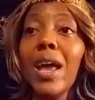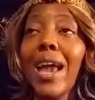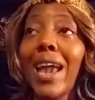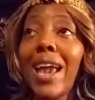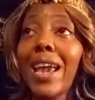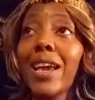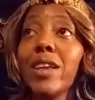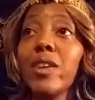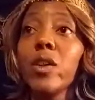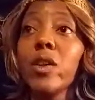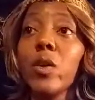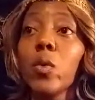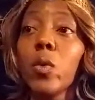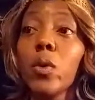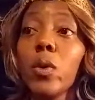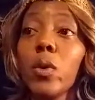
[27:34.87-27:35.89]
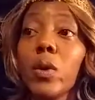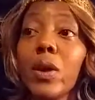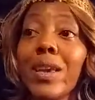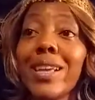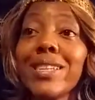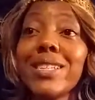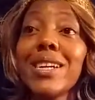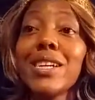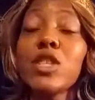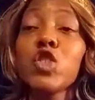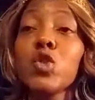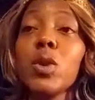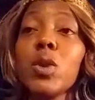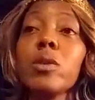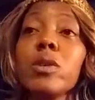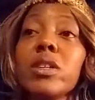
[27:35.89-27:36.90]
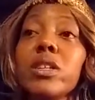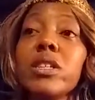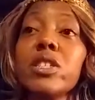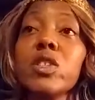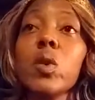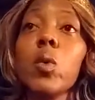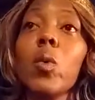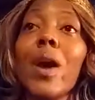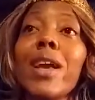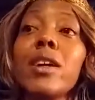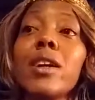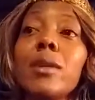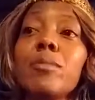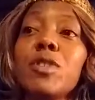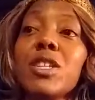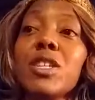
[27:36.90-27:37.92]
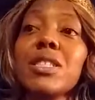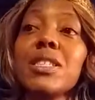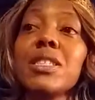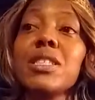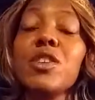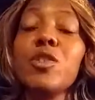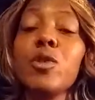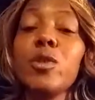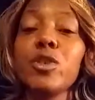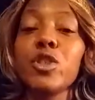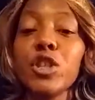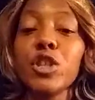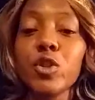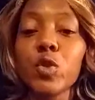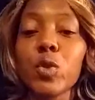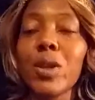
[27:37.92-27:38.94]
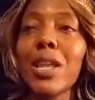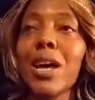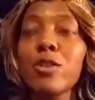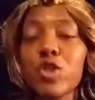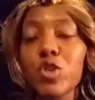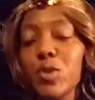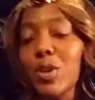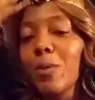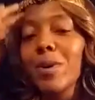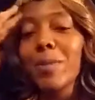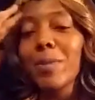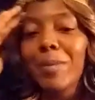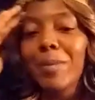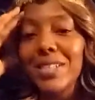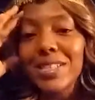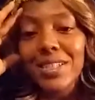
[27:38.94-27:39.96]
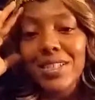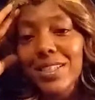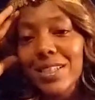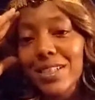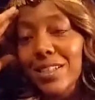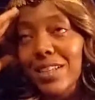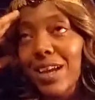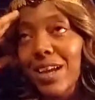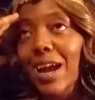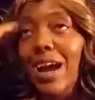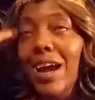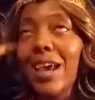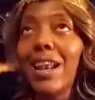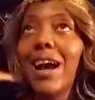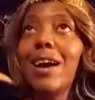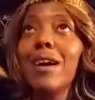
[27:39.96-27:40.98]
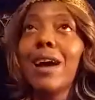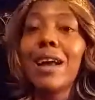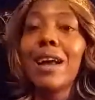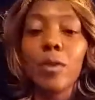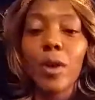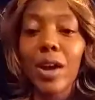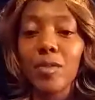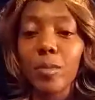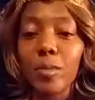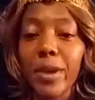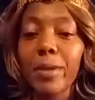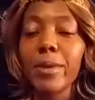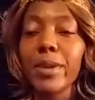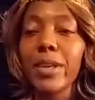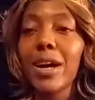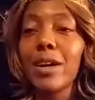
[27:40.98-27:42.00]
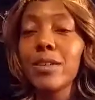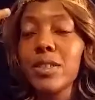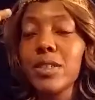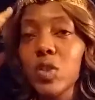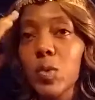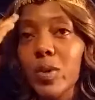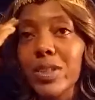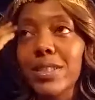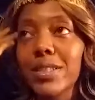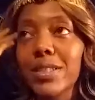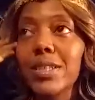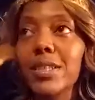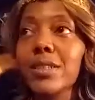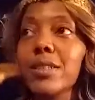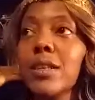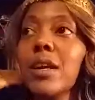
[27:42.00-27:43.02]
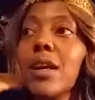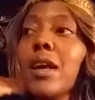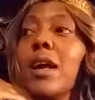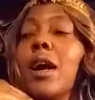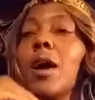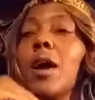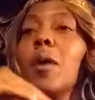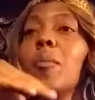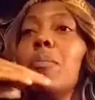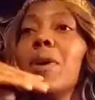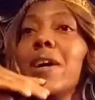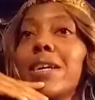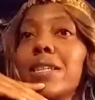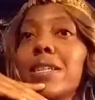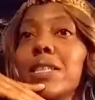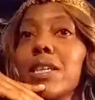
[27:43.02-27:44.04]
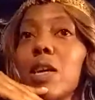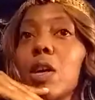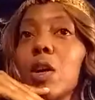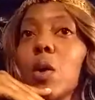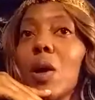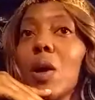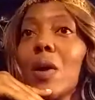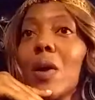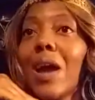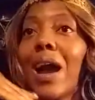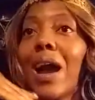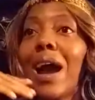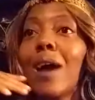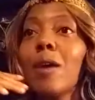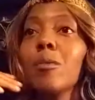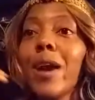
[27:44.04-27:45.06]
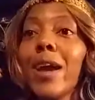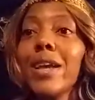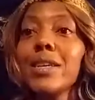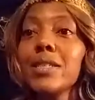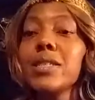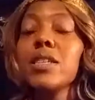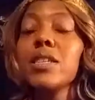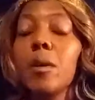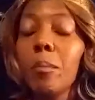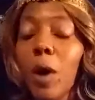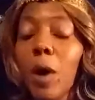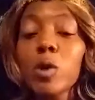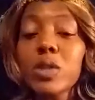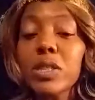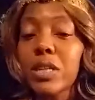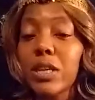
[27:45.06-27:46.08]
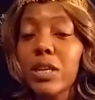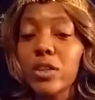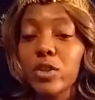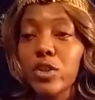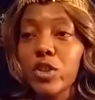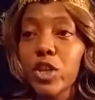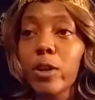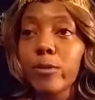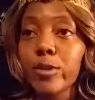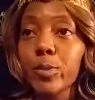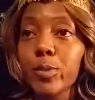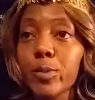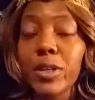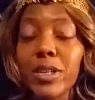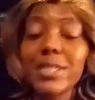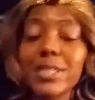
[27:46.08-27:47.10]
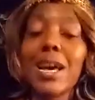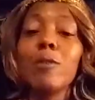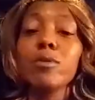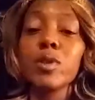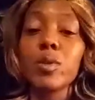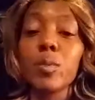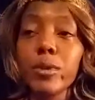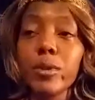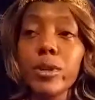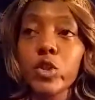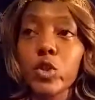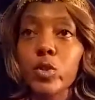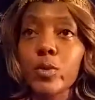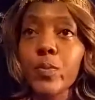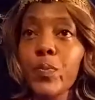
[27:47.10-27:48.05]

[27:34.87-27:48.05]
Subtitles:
and it does you no good to wake up just to see your children lost. You know what my son did today? And I don't have a baby, y'all. He's 26. But I raised him mostly in the church because I was a preacher.